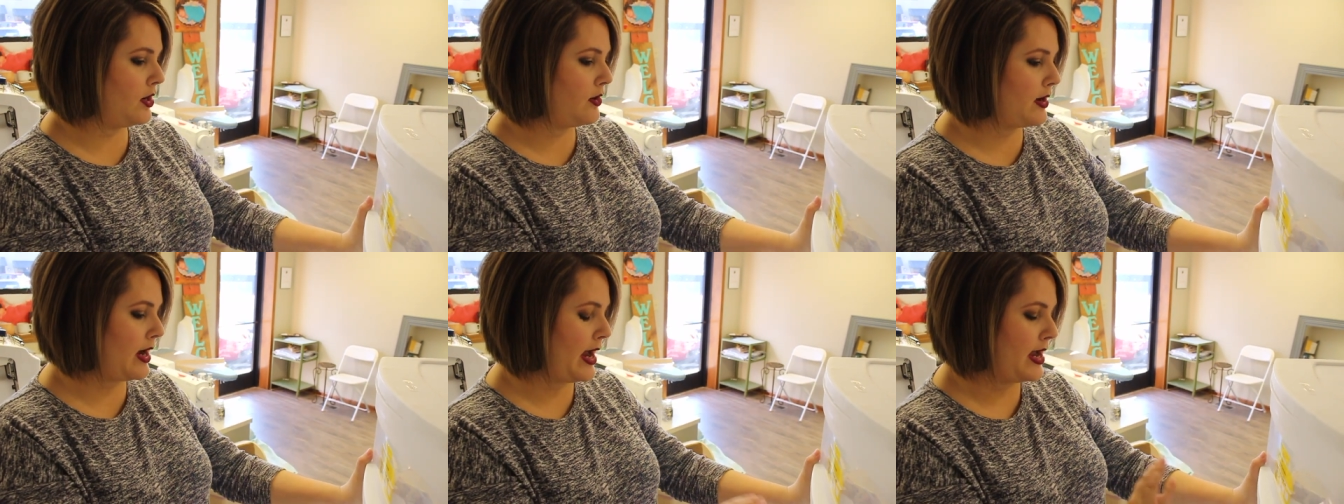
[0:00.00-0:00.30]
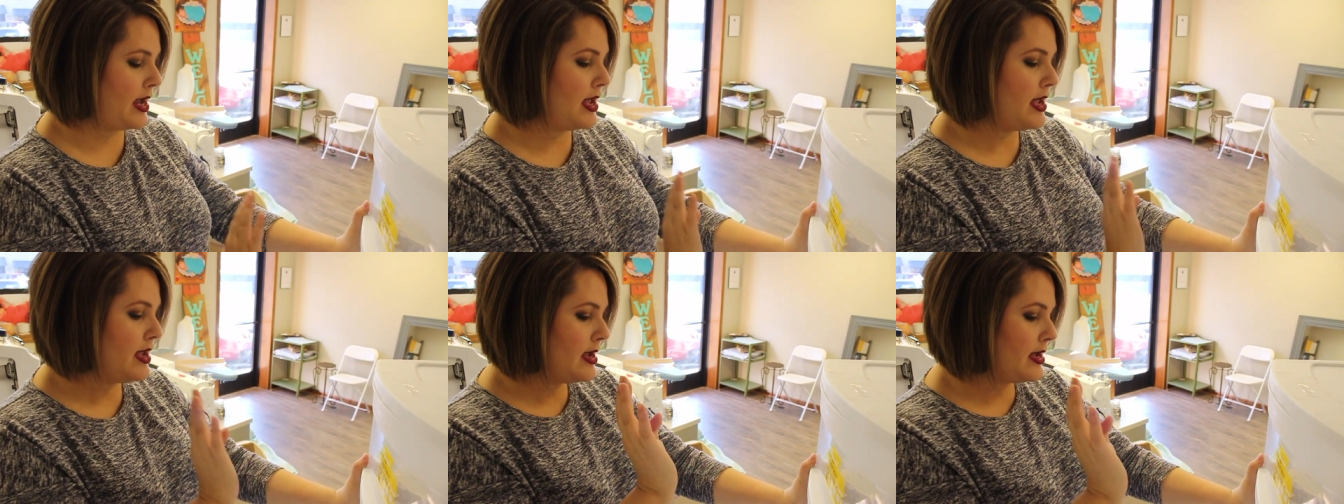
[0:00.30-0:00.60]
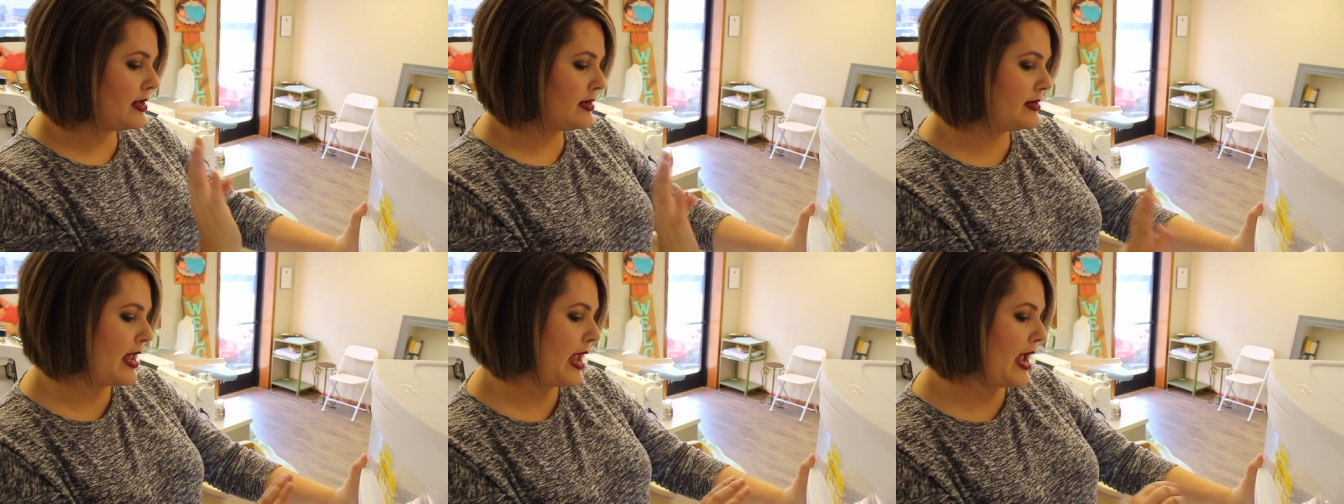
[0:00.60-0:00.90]
Okay,
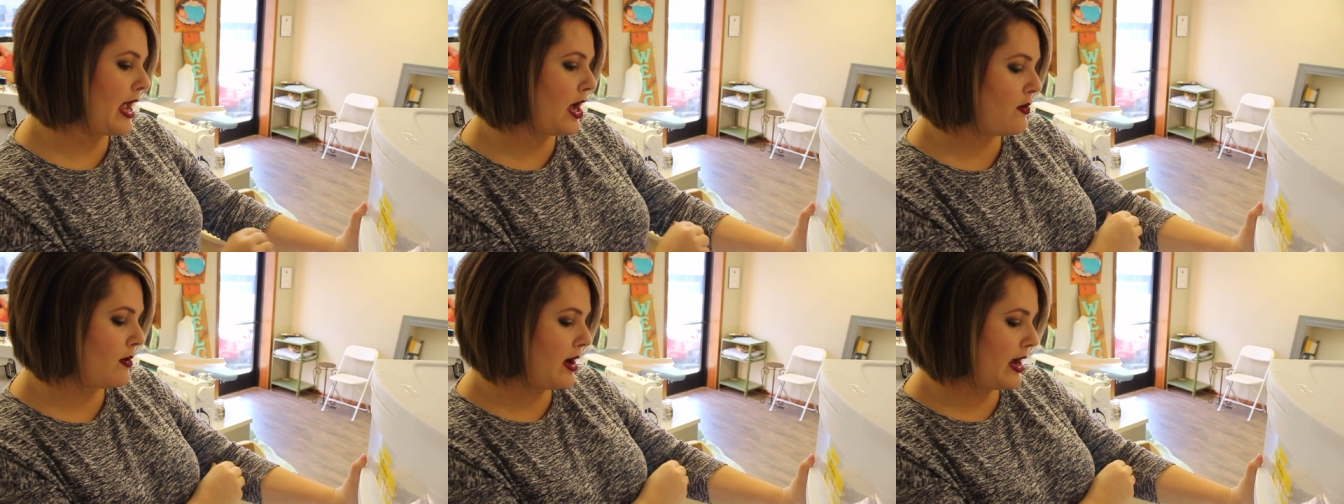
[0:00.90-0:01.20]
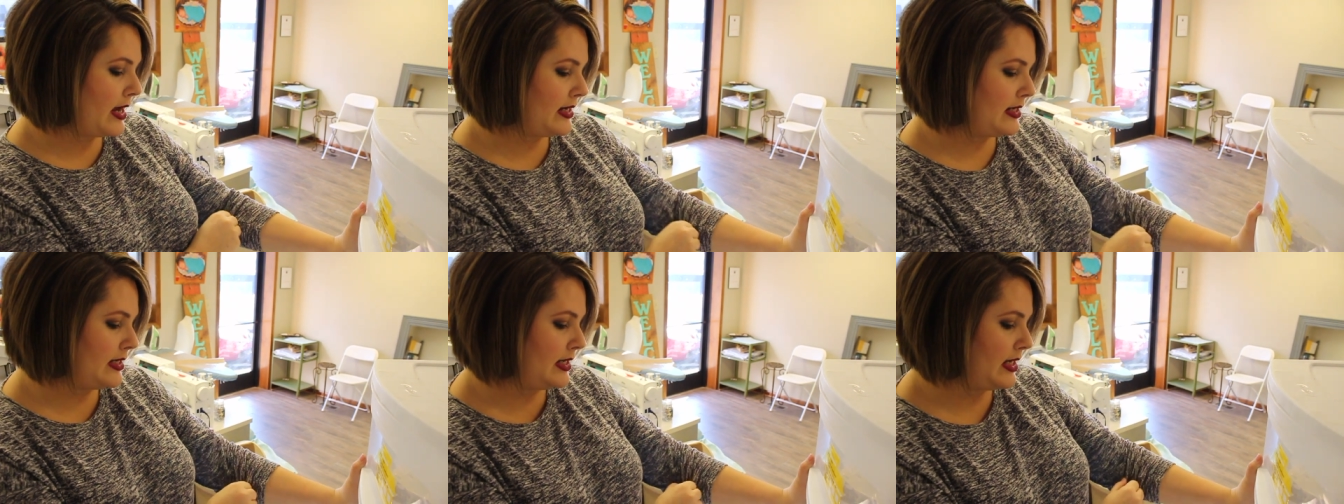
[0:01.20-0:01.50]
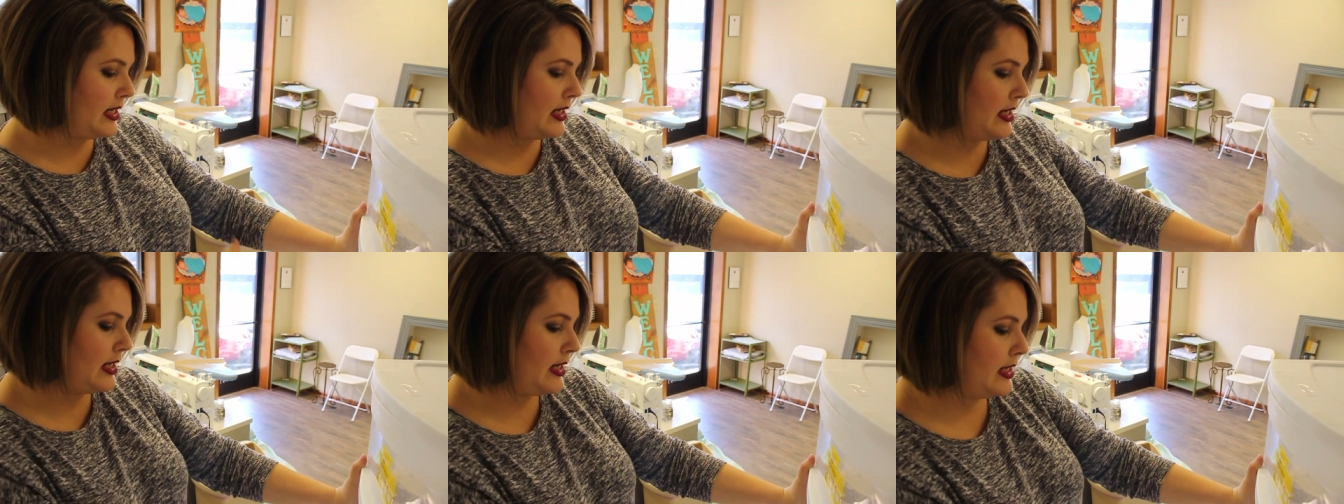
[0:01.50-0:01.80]
now I
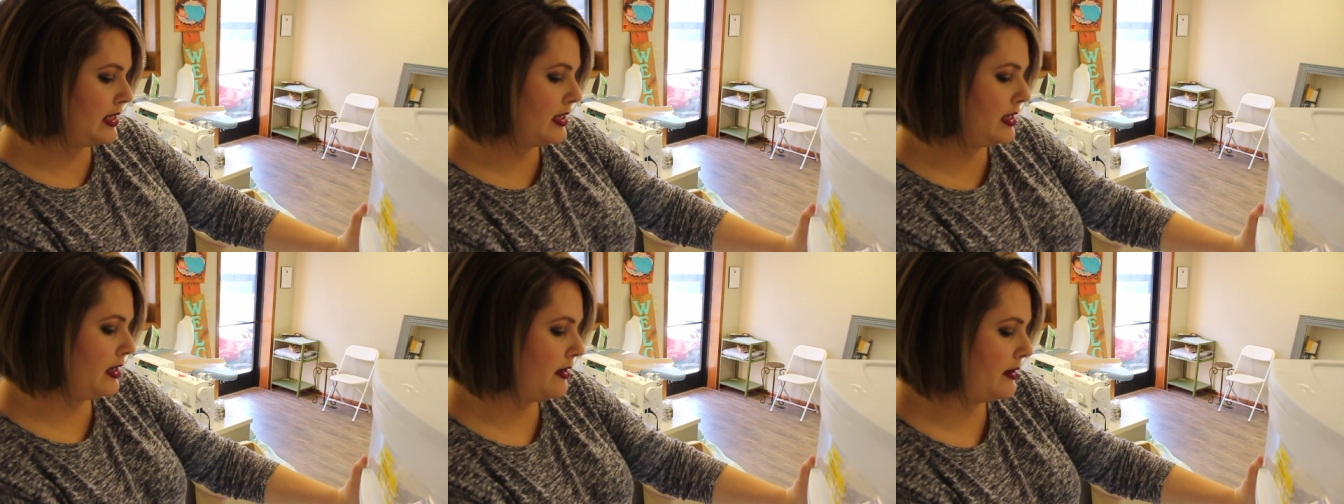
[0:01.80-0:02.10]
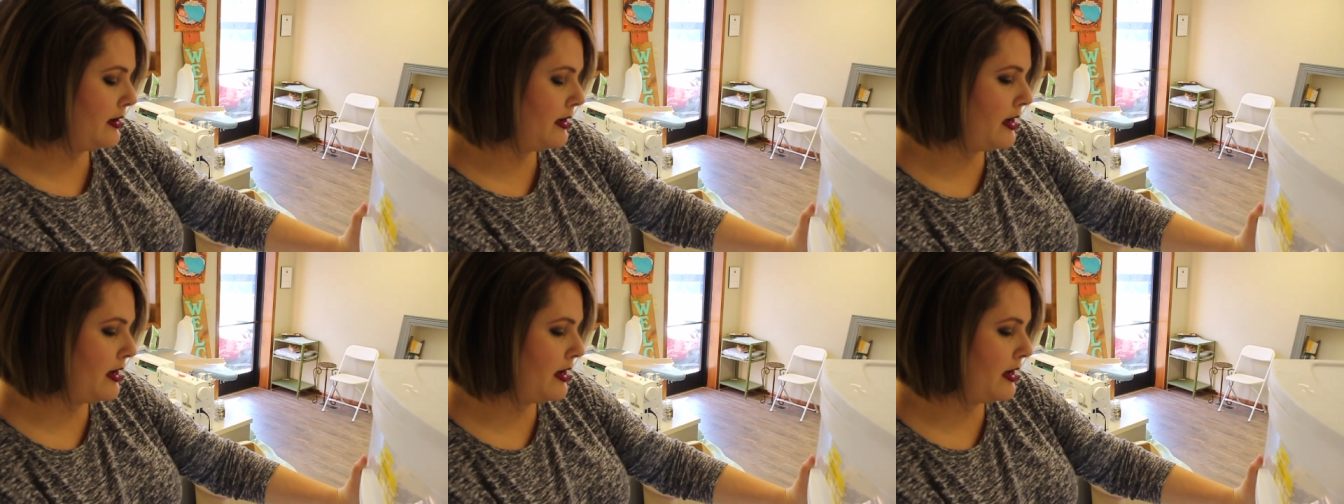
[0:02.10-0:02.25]
need